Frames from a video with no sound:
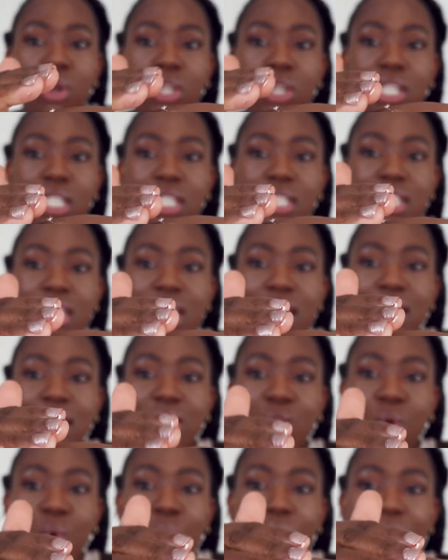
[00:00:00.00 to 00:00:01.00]
You can see it's
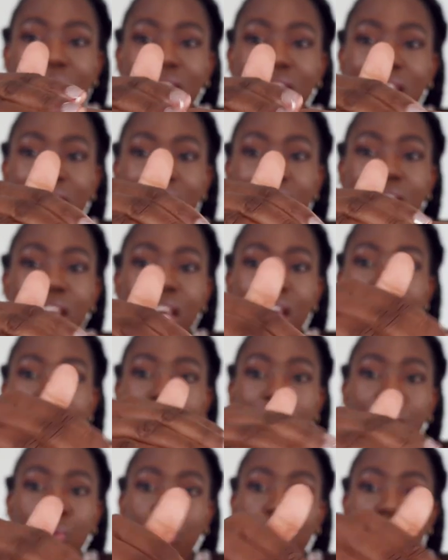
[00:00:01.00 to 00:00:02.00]
quite thick, and
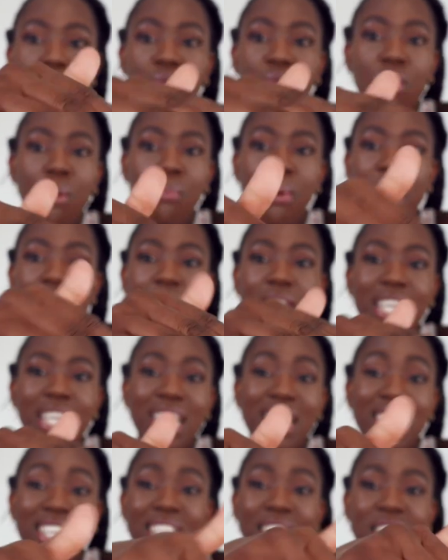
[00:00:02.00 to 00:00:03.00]
then when you rub it in,
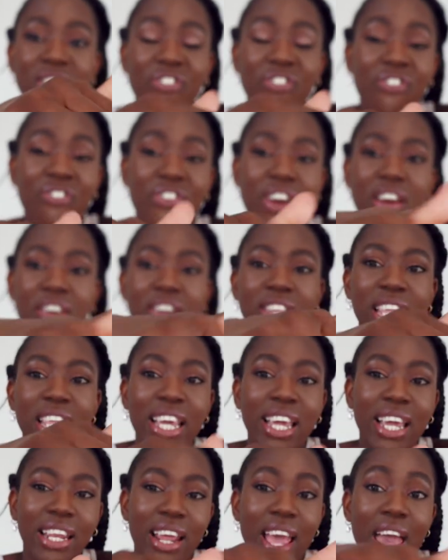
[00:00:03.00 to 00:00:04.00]
it is very
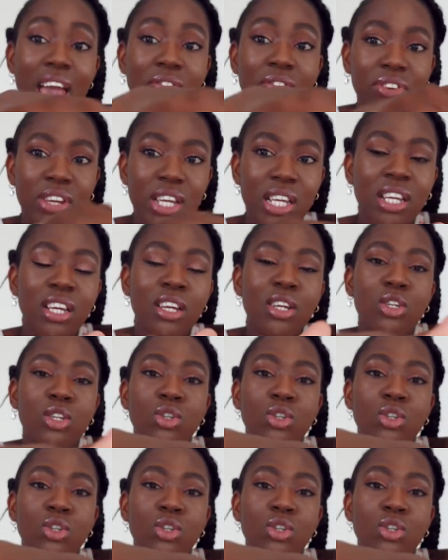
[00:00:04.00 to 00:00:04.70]
thick and heavy.